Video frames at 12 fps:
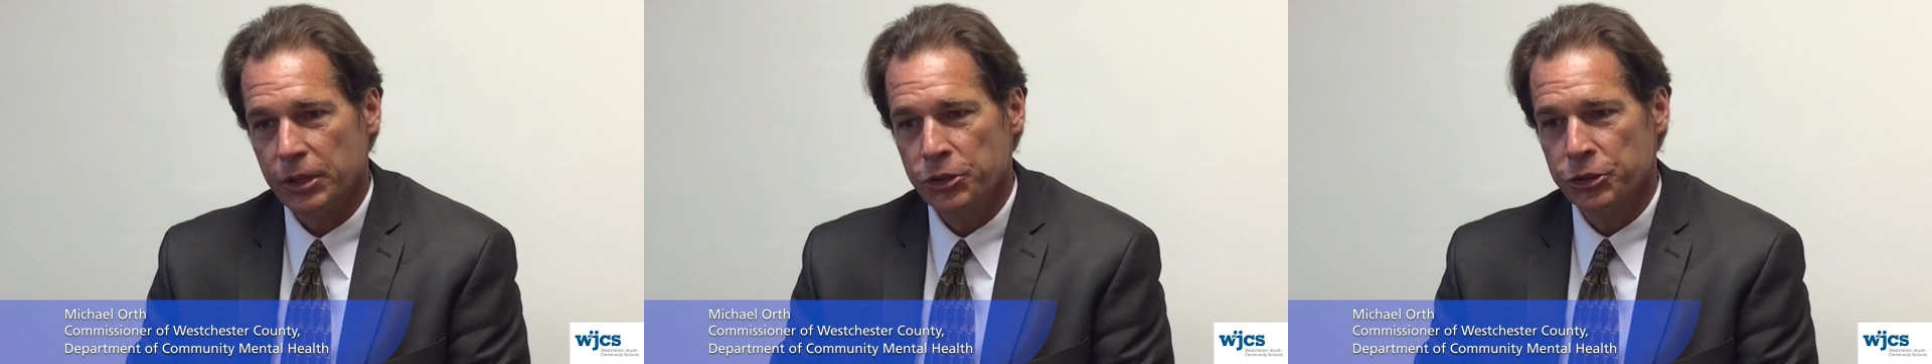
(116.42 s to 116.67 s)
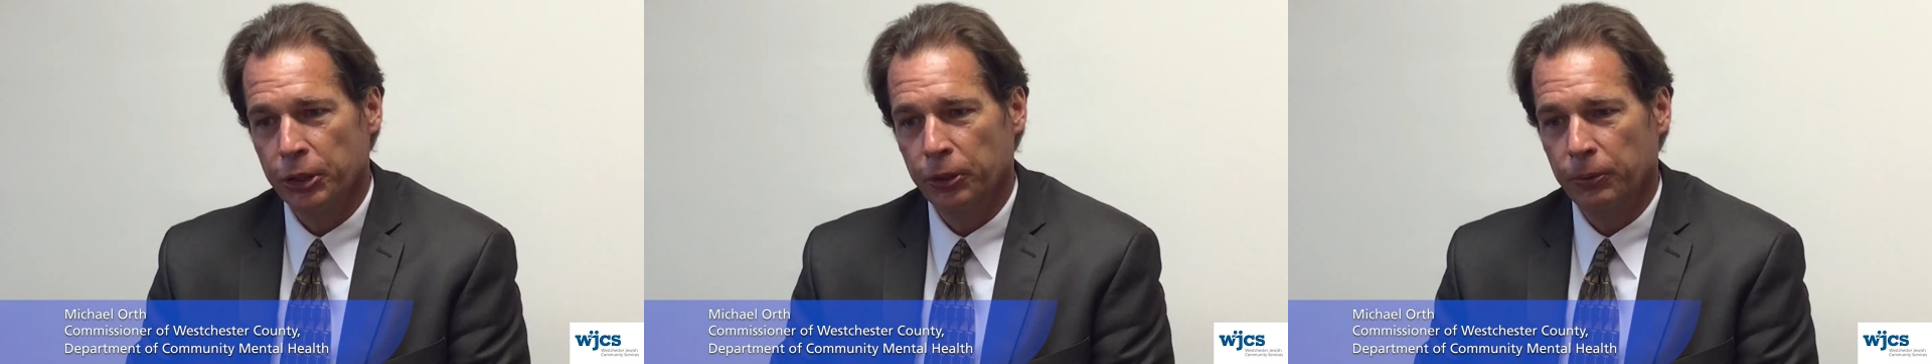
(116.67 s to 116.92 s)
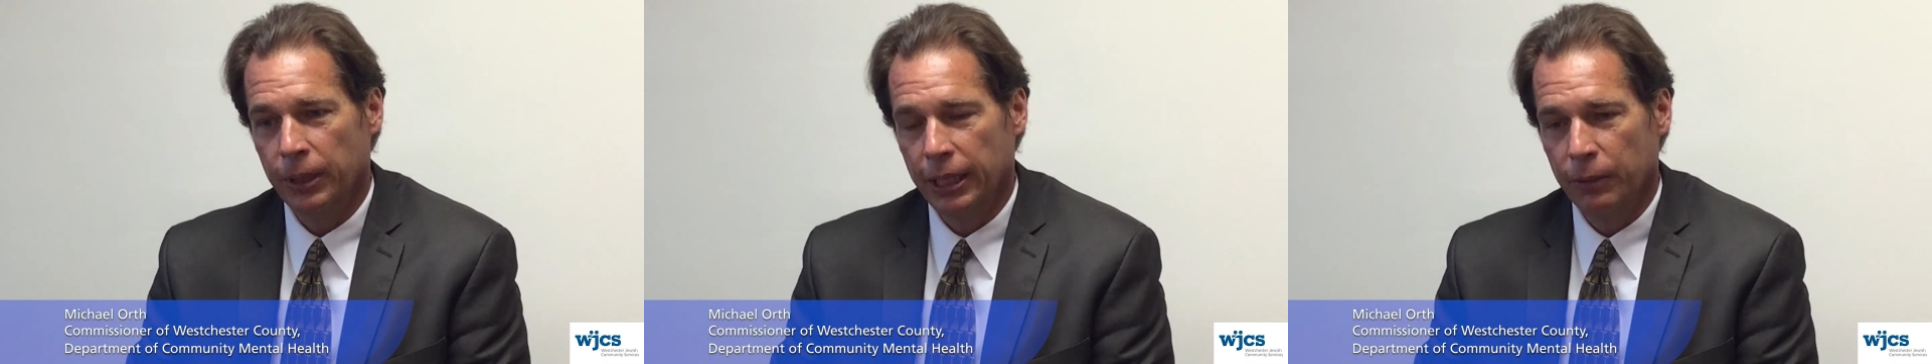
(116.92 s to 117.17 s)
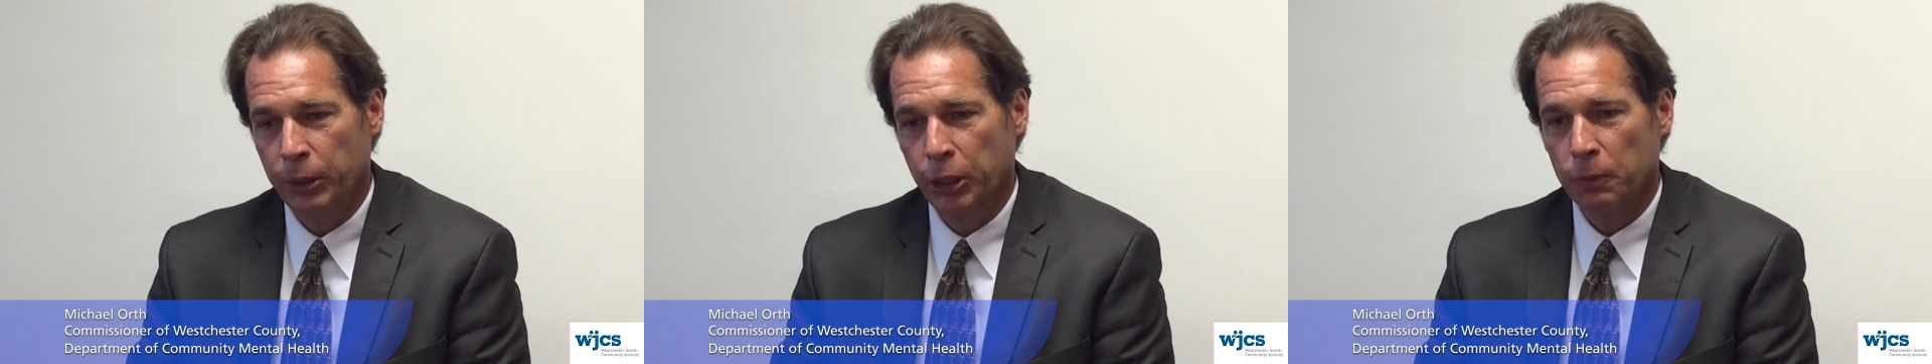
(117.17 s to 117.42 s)

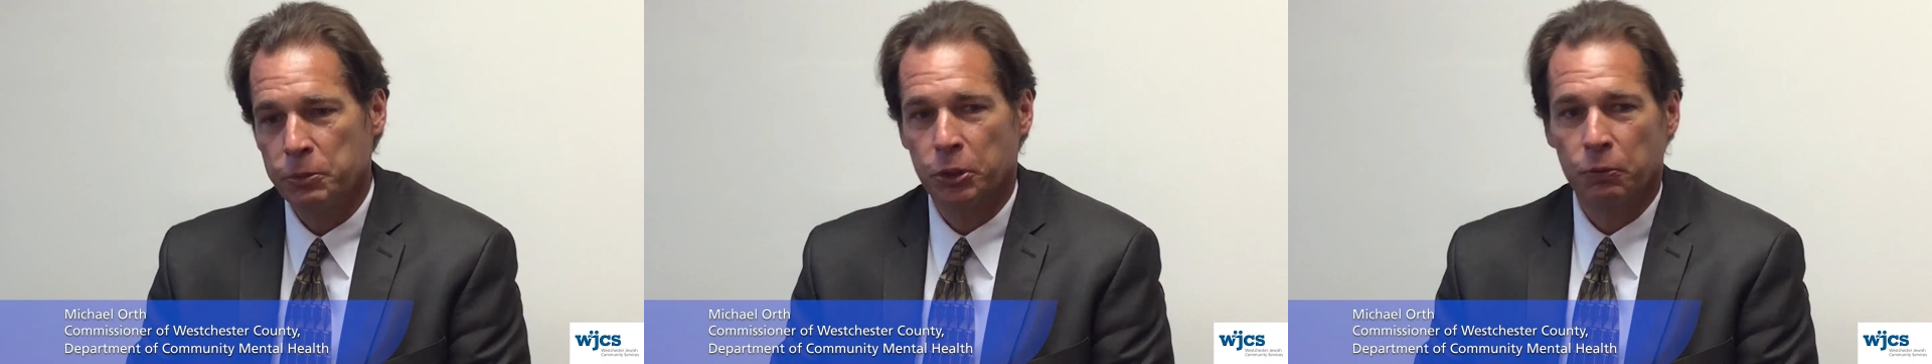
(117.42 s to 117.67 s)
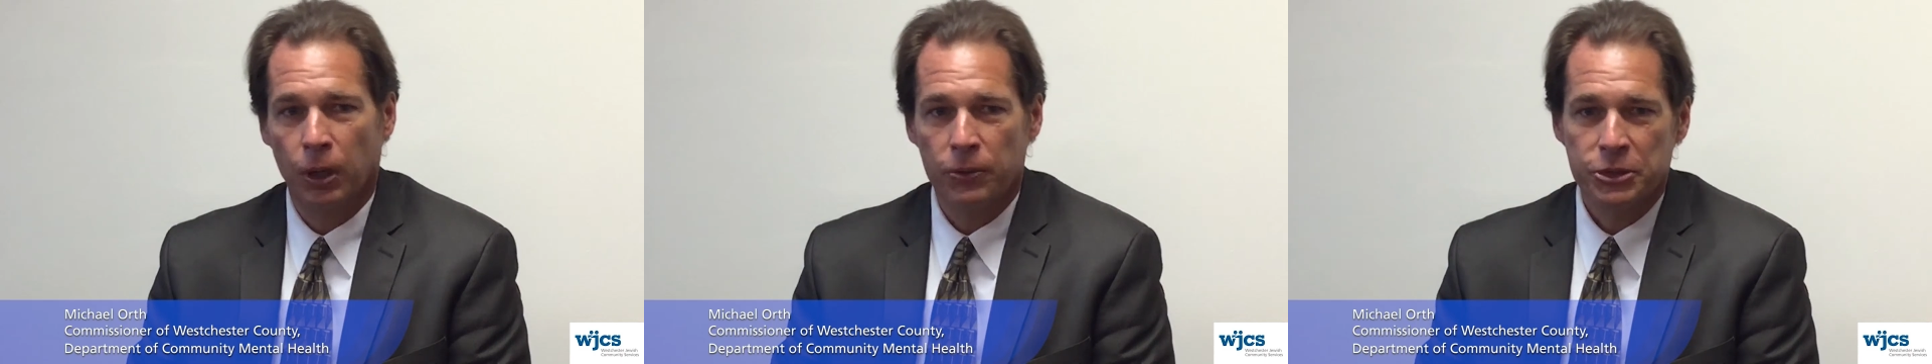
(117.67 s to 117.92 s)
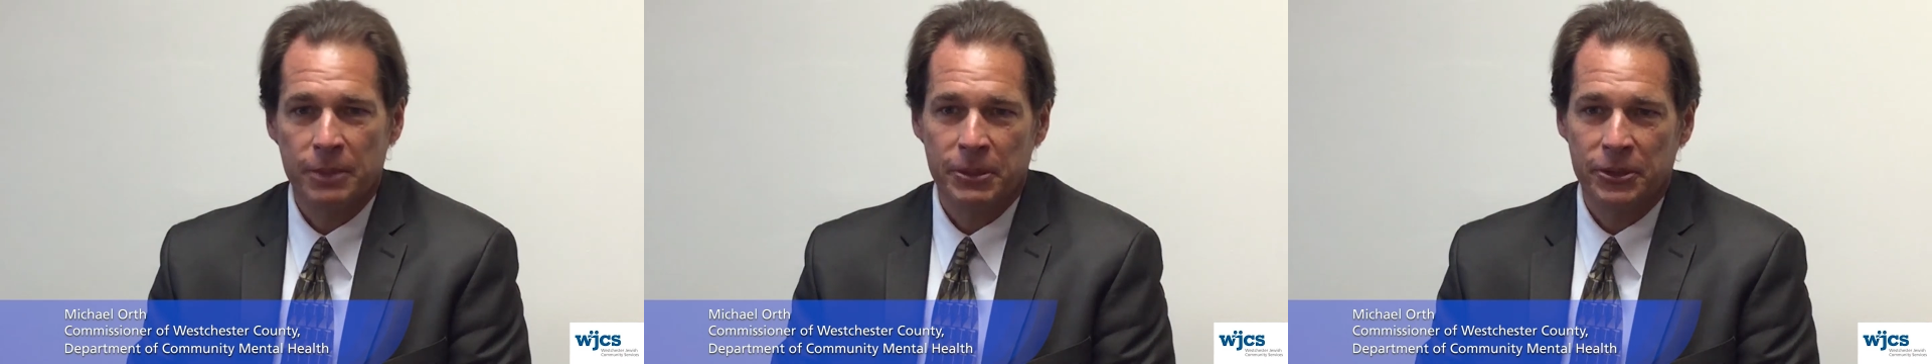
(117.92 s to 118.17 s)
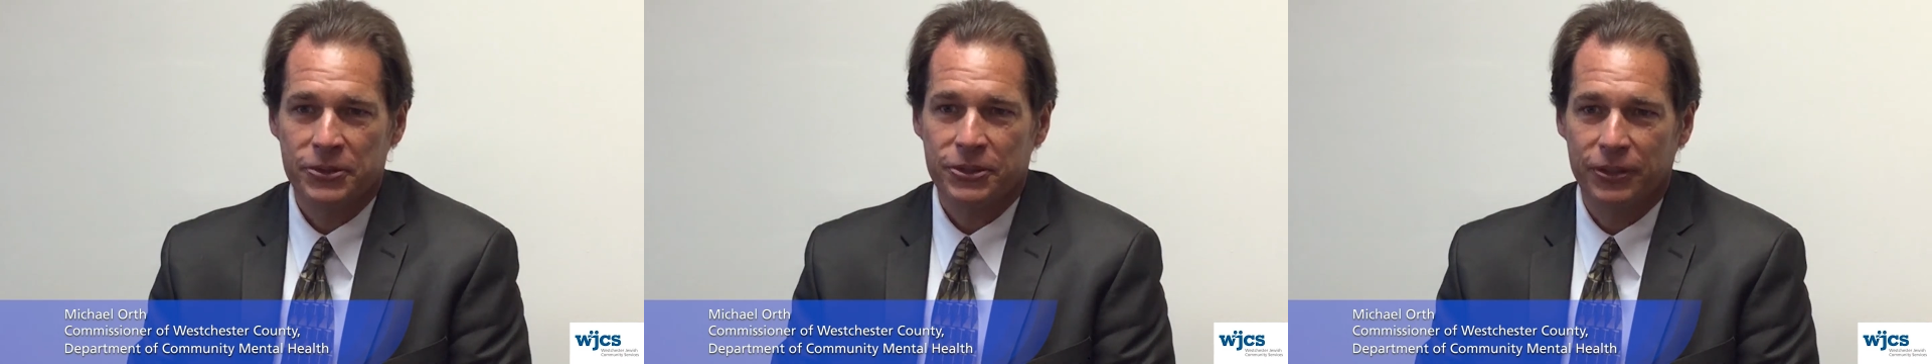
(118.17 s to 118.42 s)
So we hope to grow some
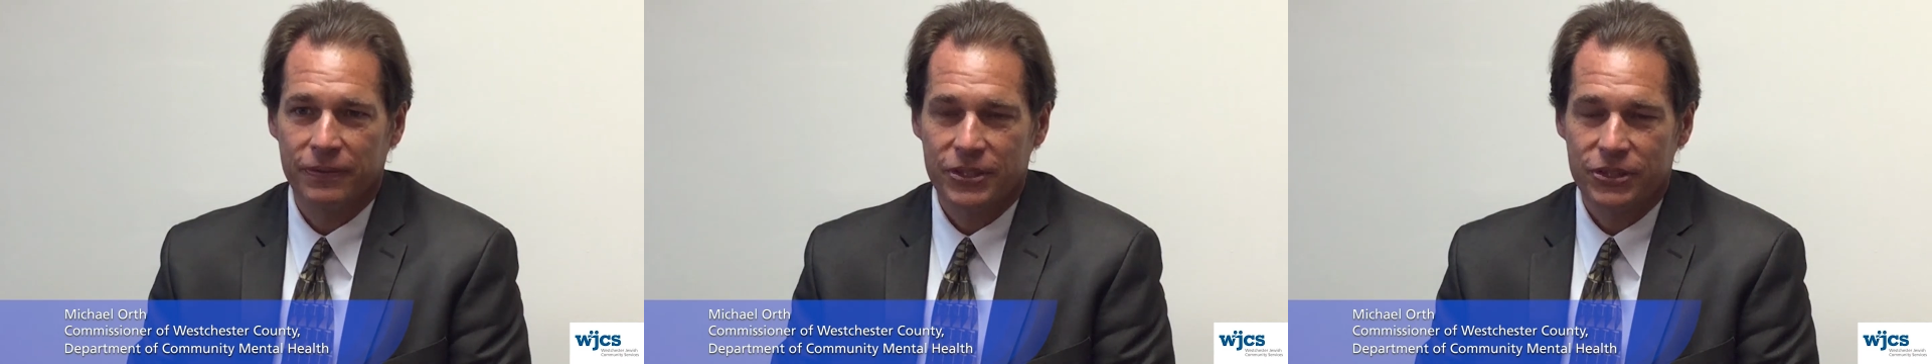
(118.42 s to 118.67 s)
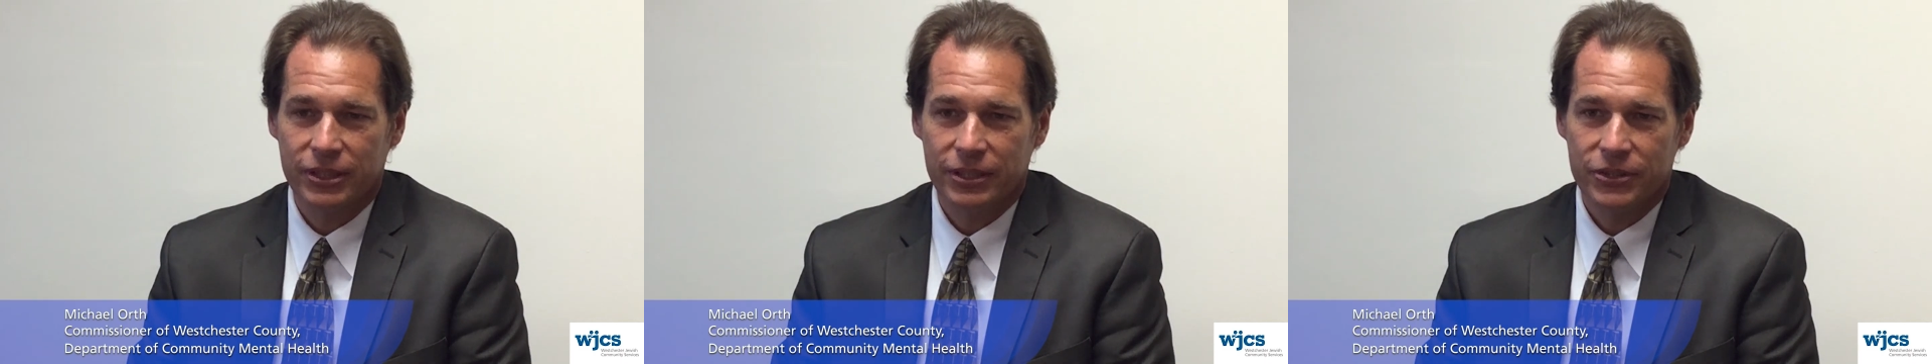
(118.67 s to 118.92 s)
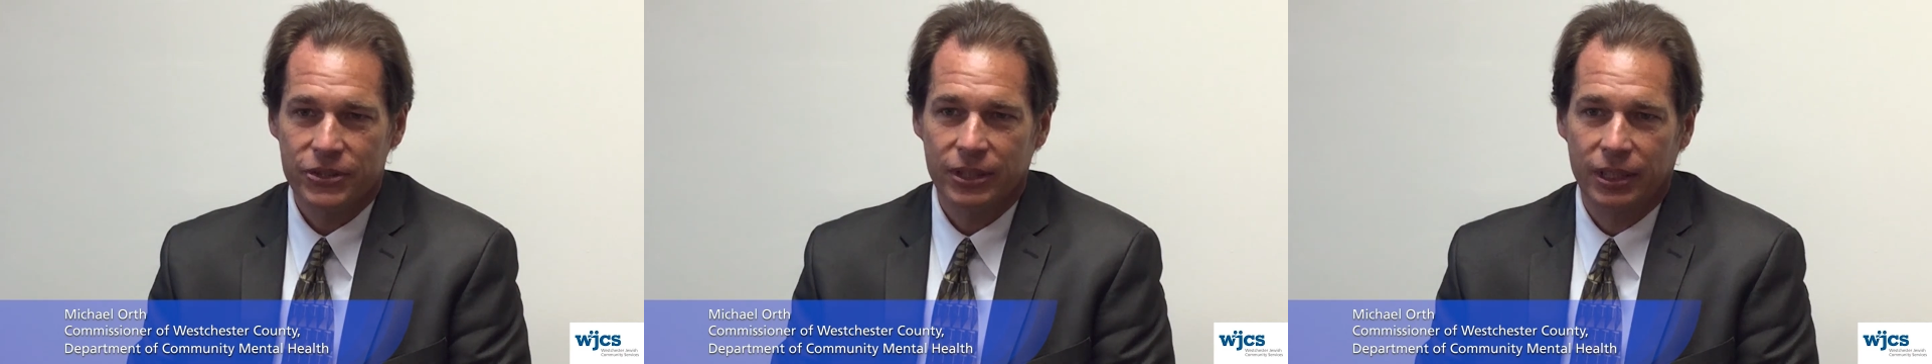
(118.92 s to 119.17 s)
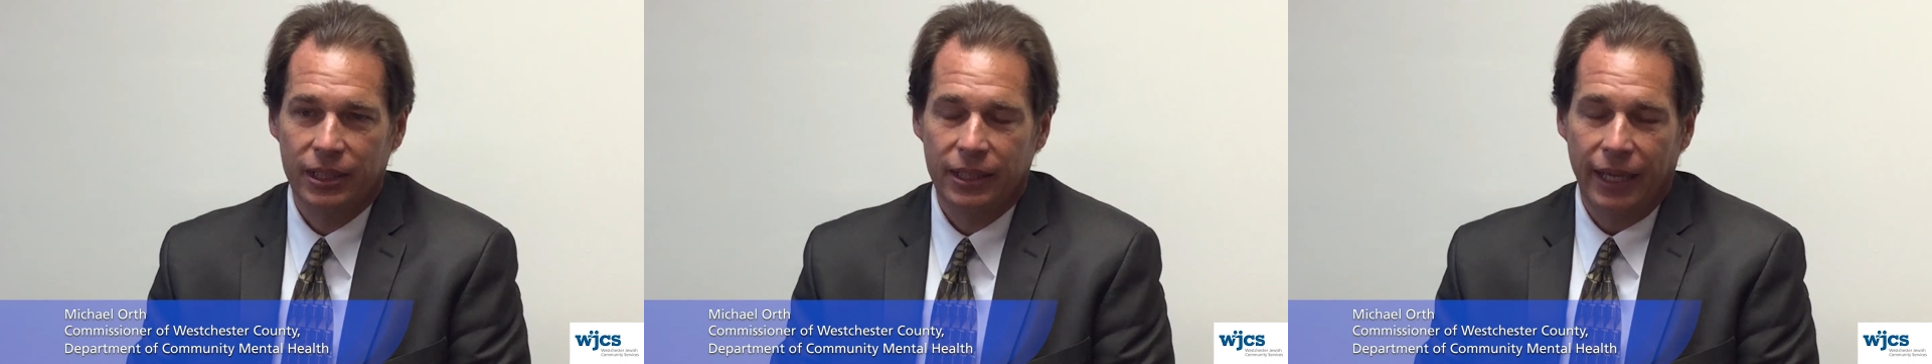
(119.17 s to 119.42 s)
of those services